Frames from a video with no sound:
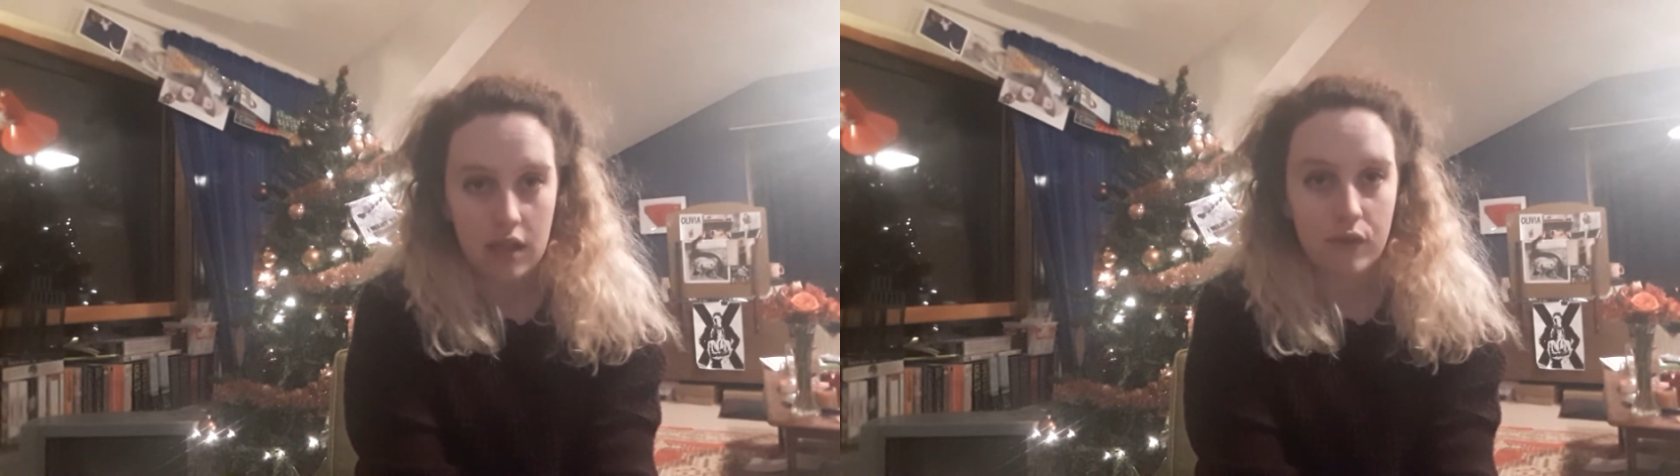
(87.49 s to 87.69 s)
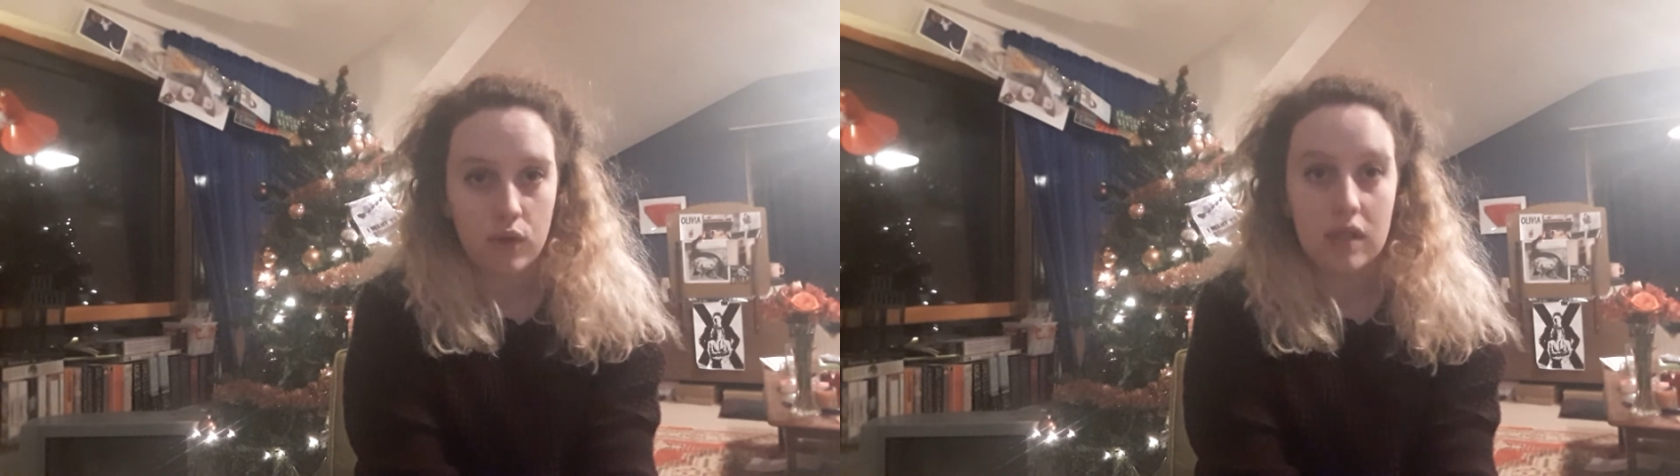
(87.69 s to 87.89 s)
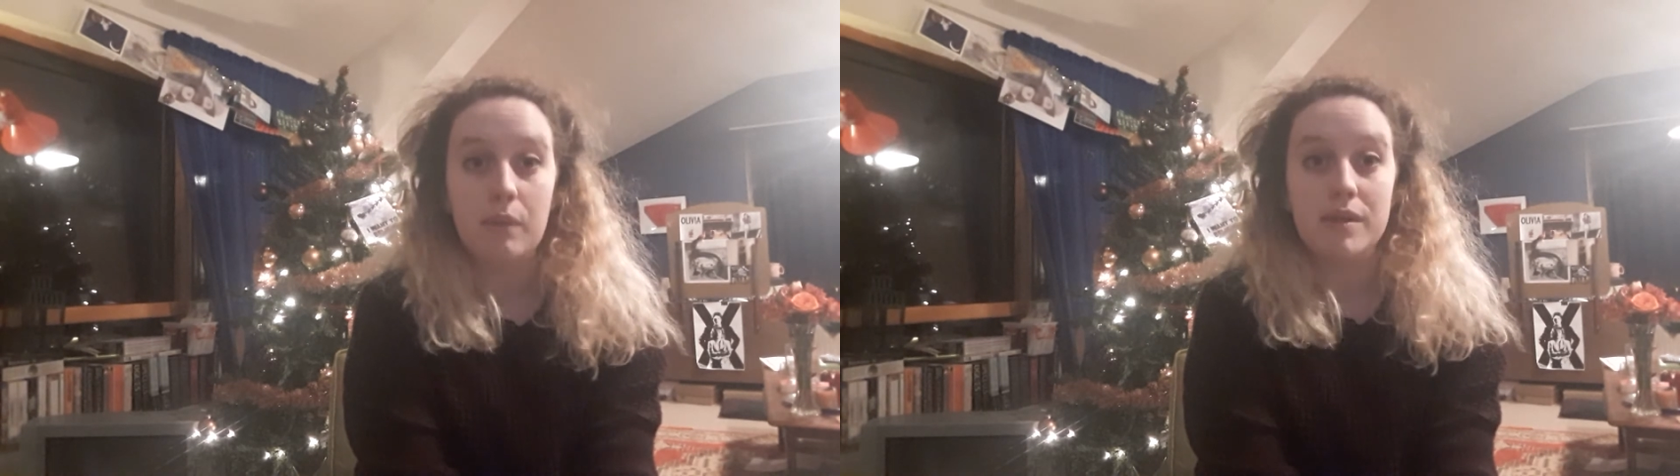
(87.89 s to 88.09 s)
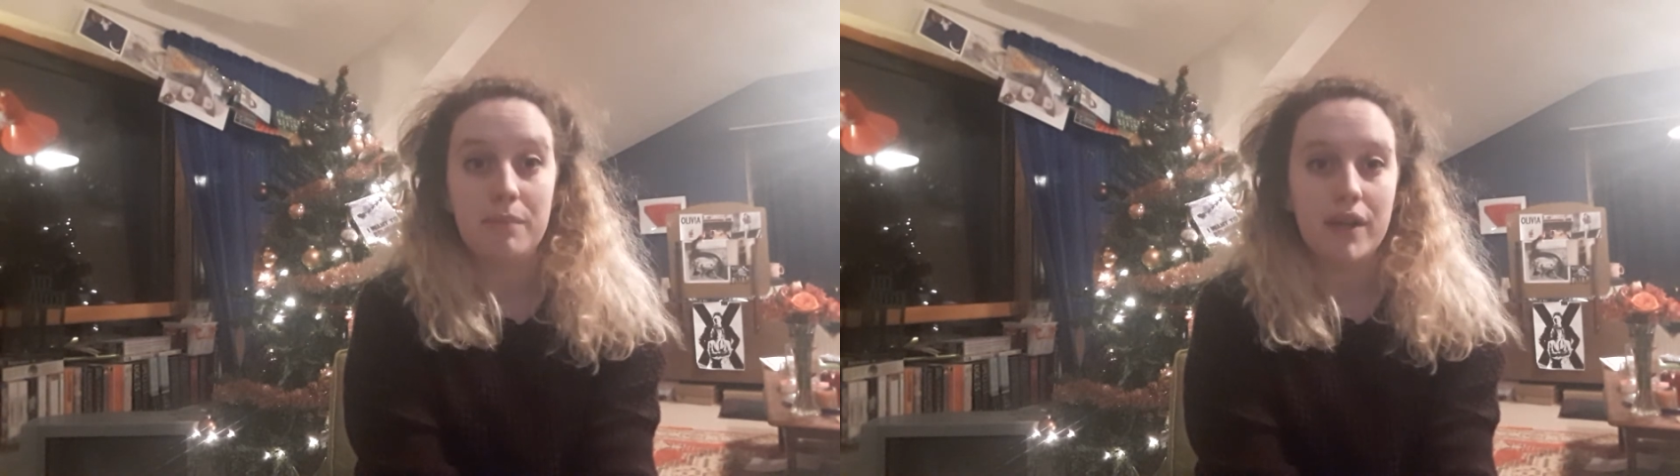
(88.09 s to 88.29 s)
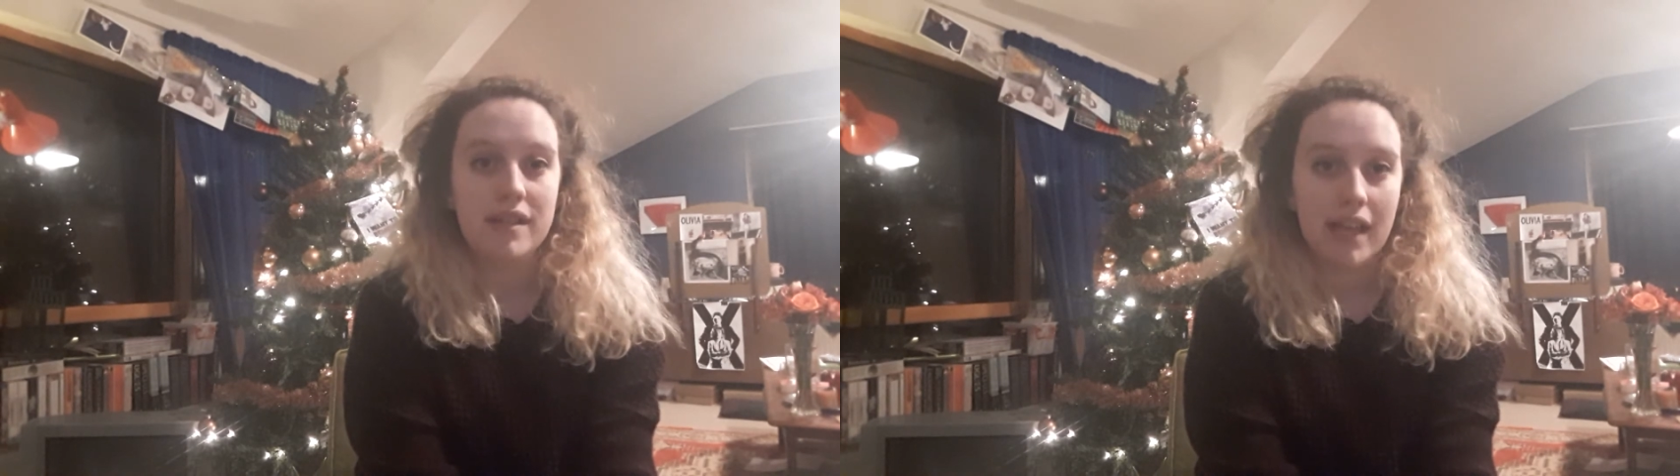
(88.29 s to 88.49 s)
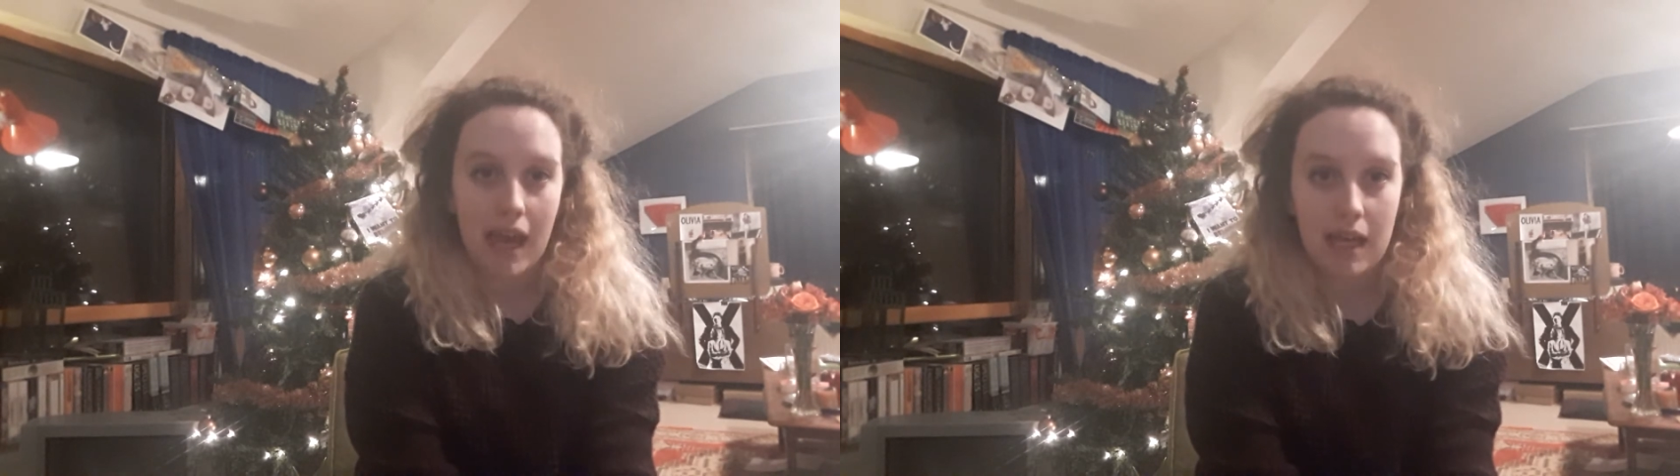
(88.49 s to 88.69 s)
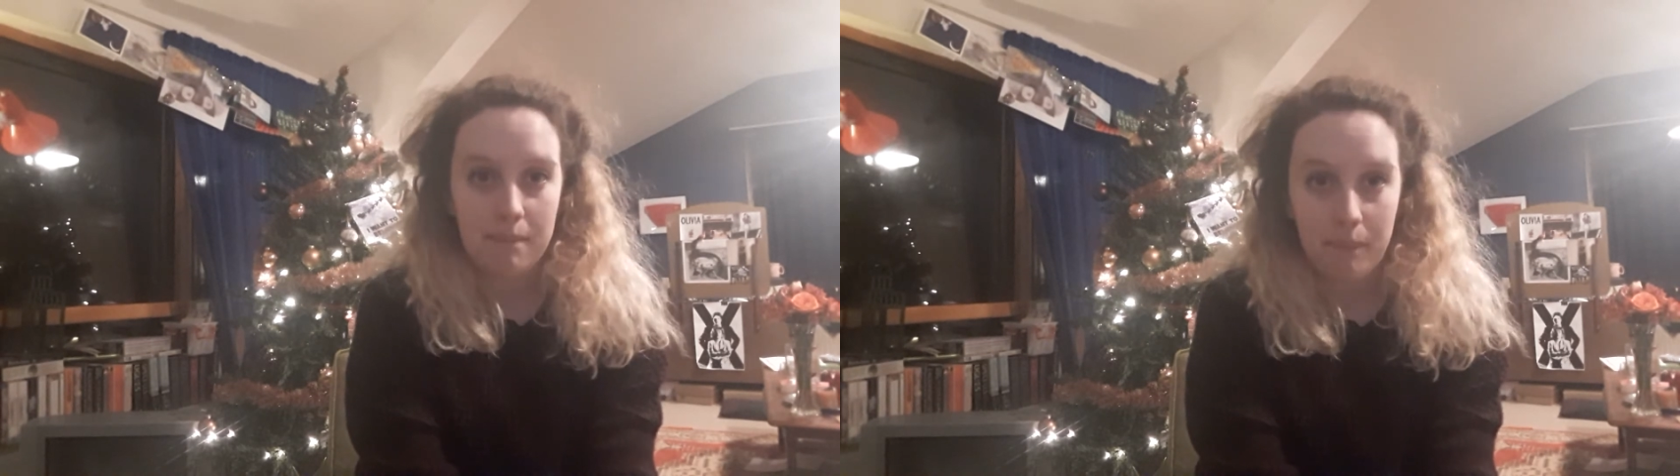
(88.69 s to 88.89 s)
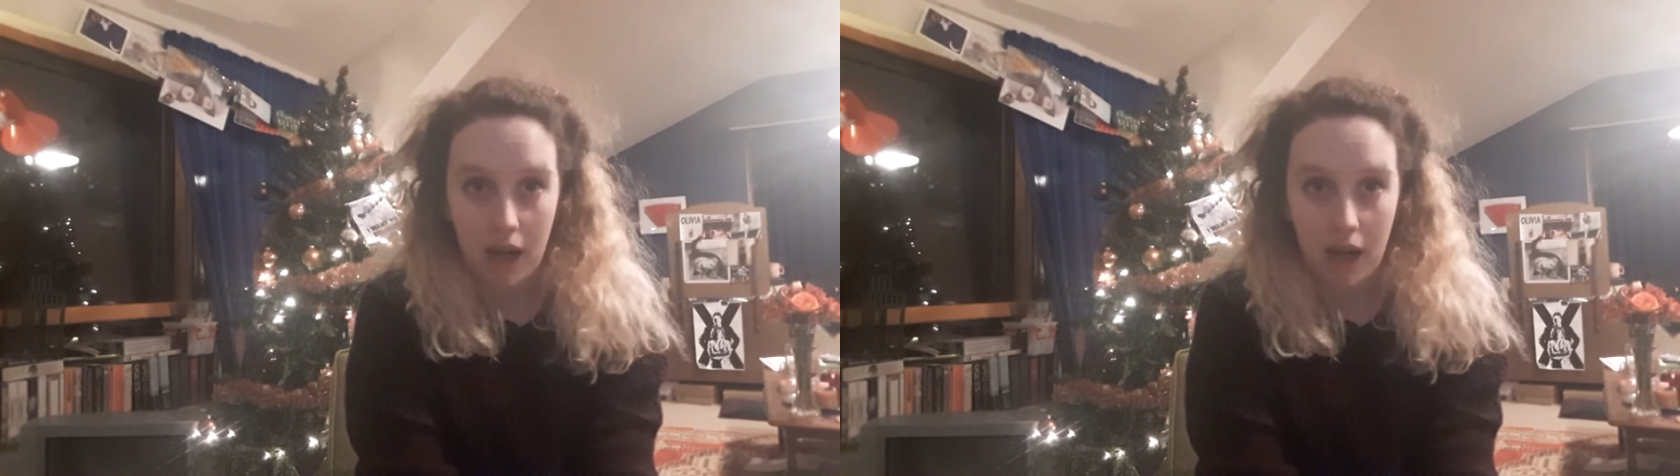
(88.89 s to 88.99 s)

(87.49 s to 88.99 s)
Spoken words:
Of course, I wasn't posting hate,